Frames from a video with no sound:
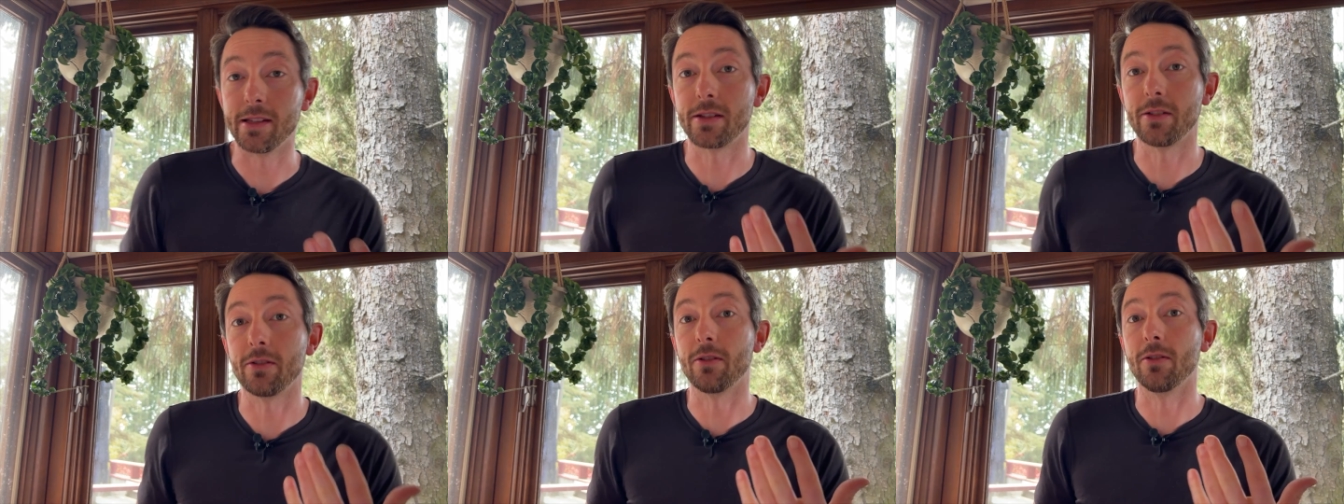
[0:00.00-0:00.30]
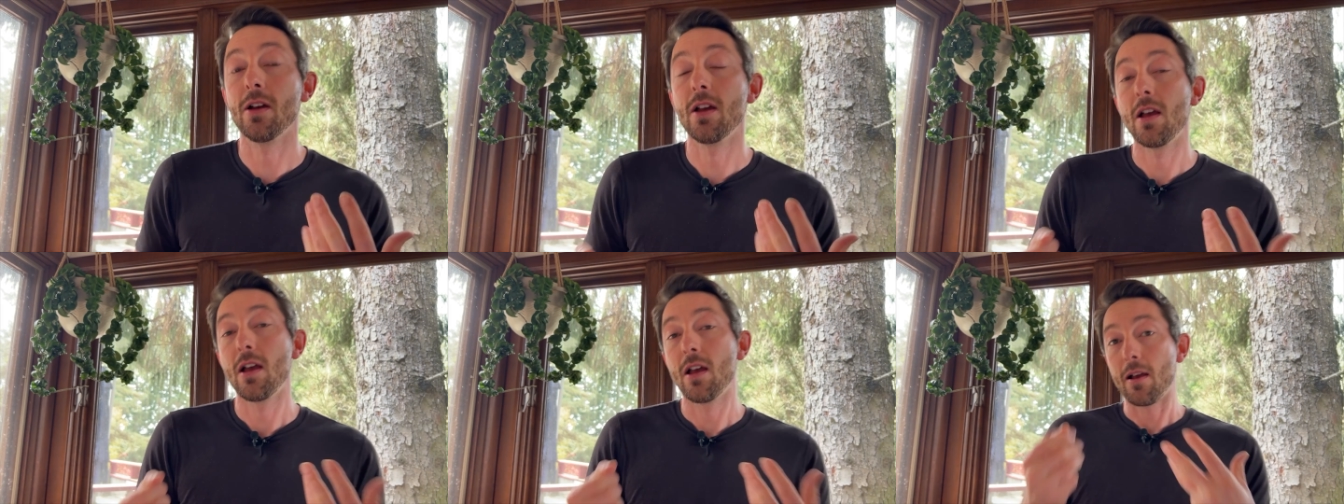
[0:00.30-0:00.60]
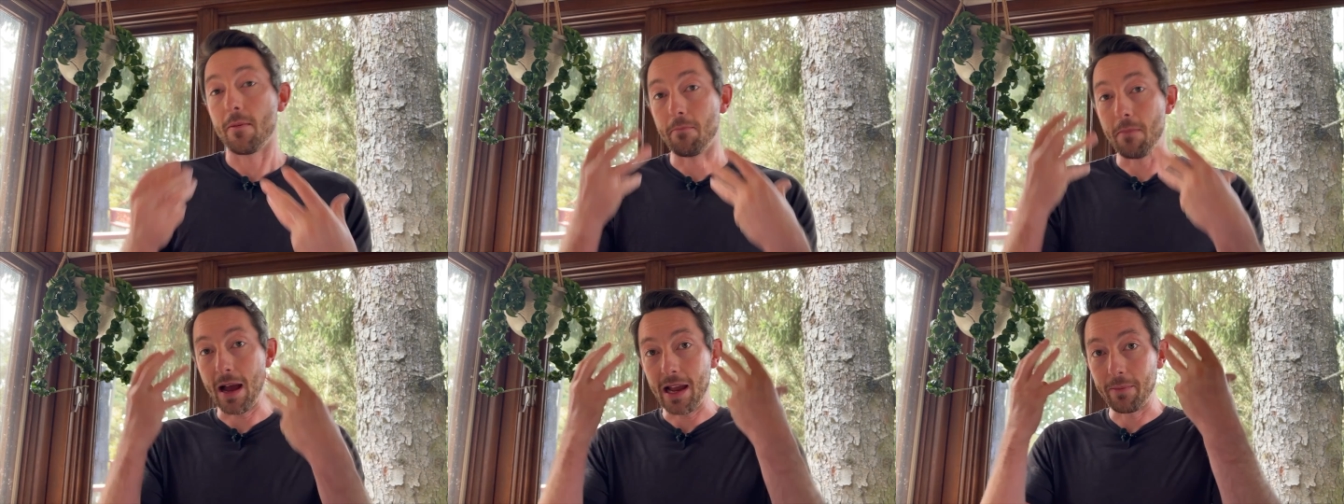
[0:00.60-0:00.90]
So
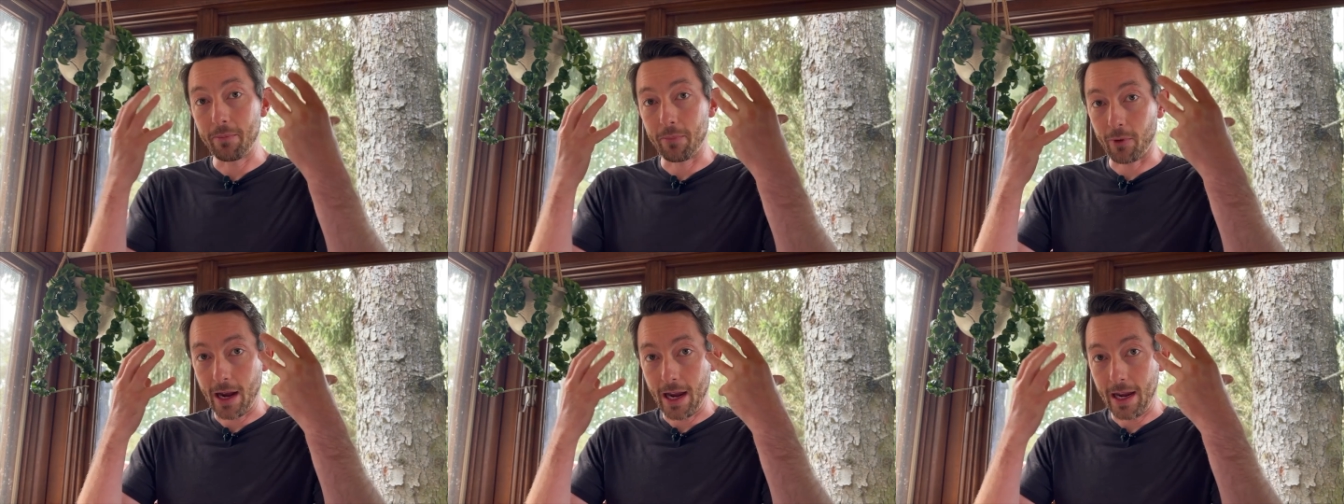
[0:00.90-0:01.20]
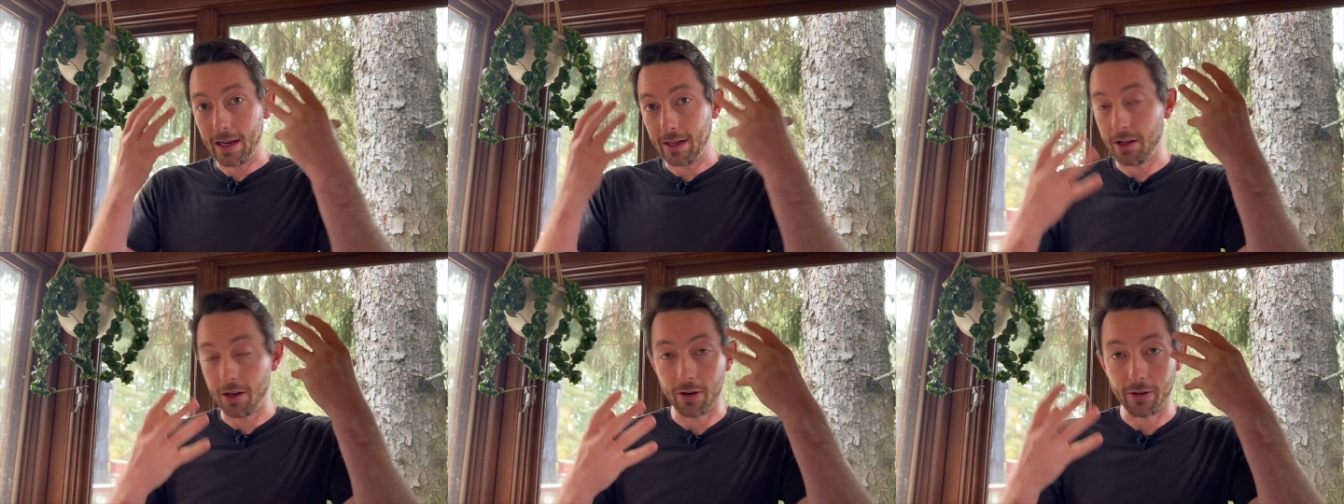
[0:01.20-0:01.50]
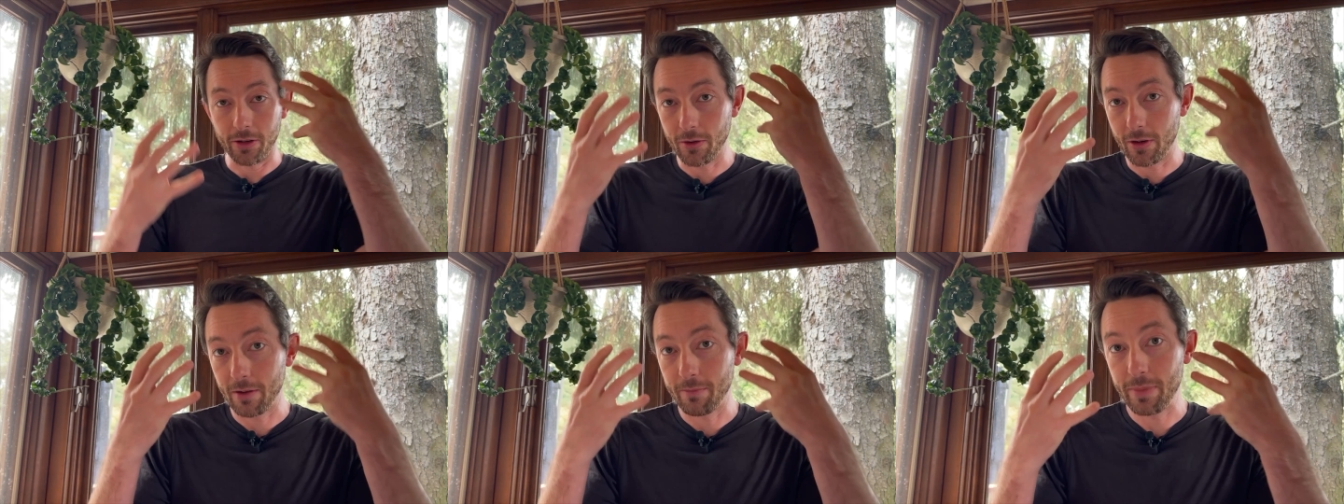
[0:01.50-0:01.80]
my brain, you know,
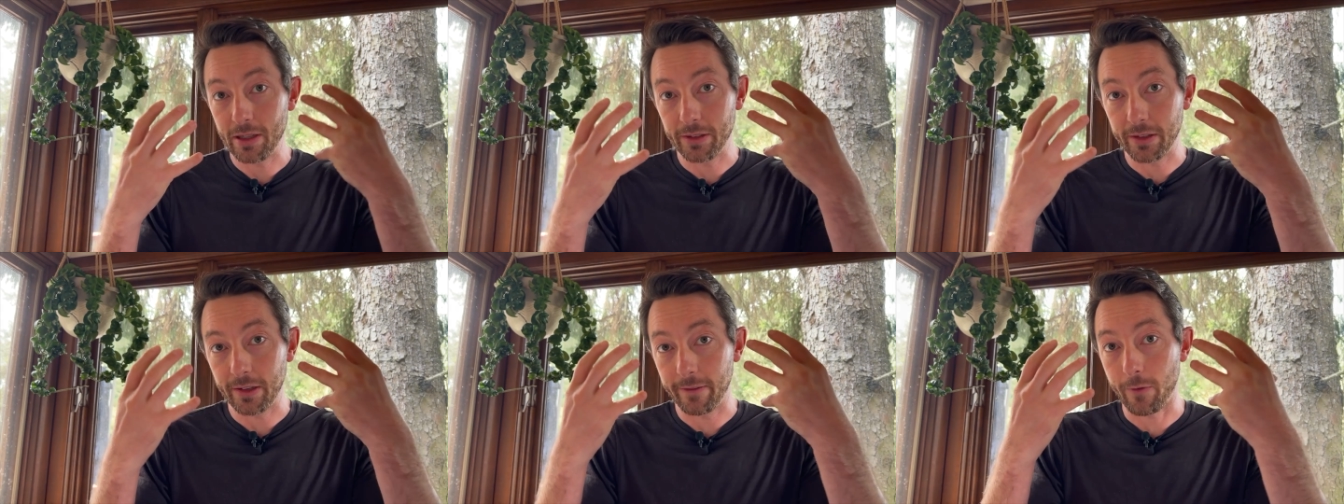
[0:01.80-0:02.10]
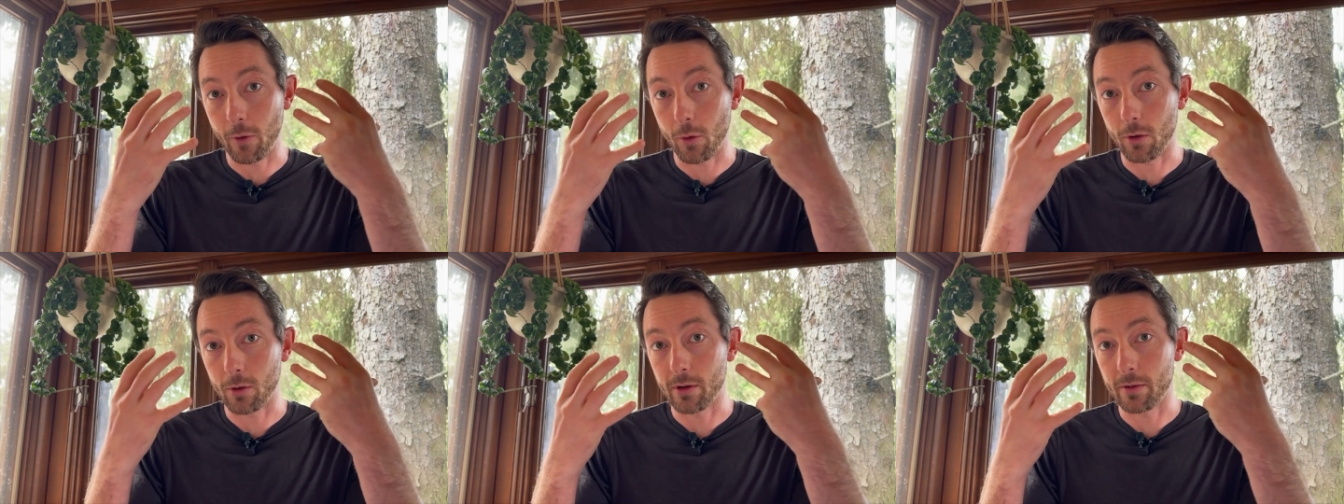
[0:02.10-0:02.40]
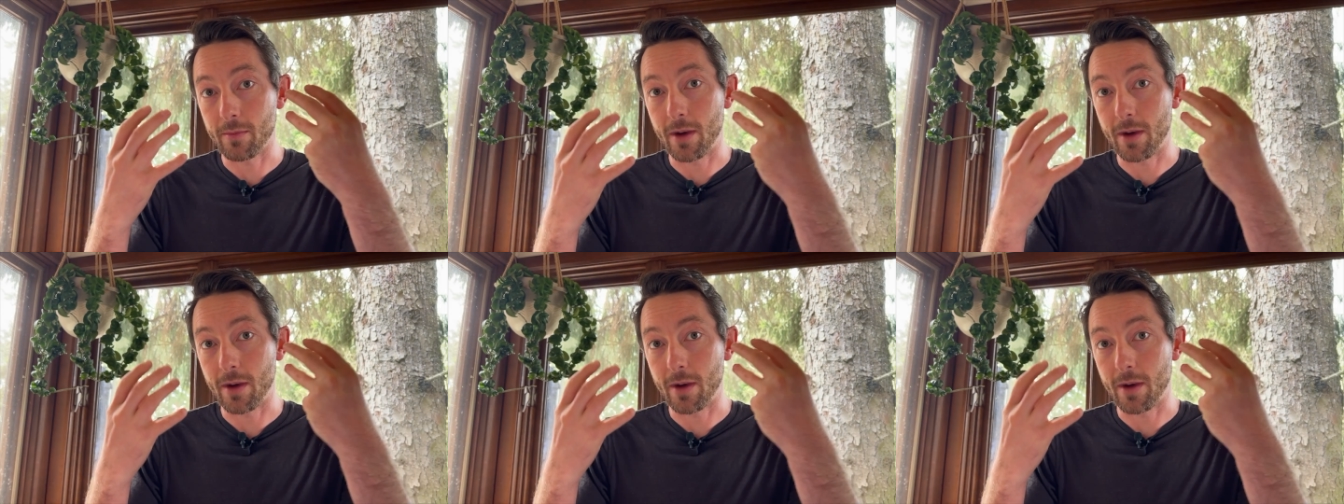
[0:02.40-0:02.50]
you could build a forward